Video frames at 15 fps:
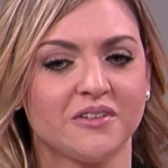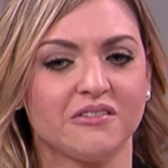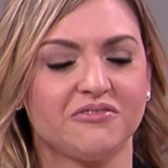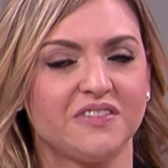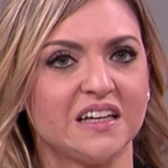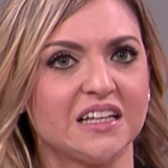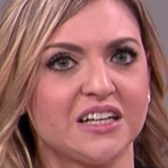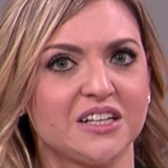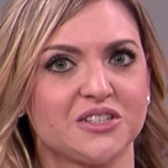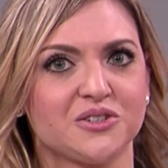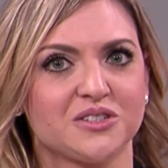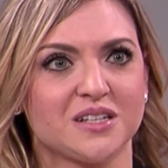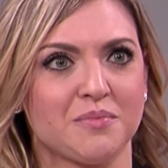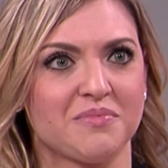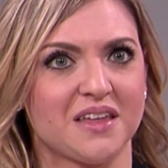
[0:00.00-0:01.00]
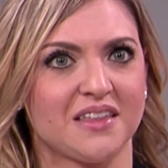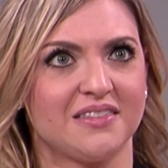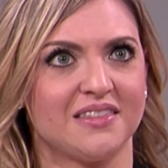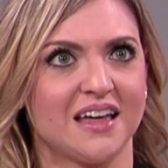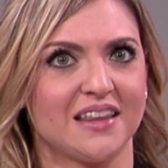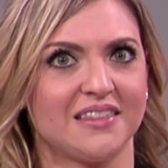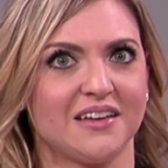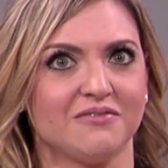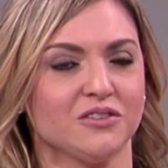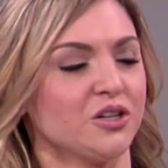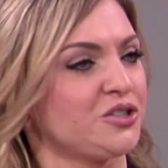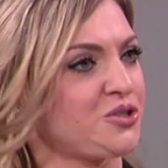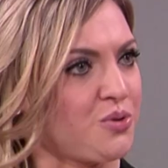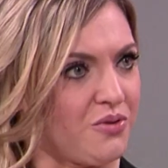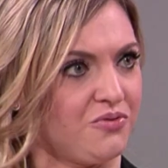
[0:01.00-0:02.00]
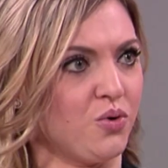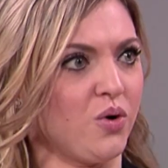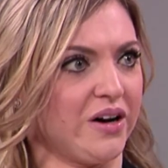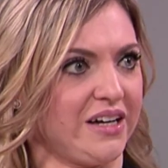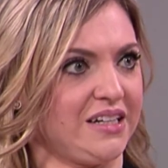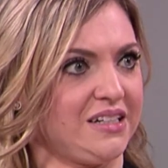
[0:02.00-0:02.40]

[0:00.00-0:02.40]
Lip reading: feelings are something that they've learned to avoid.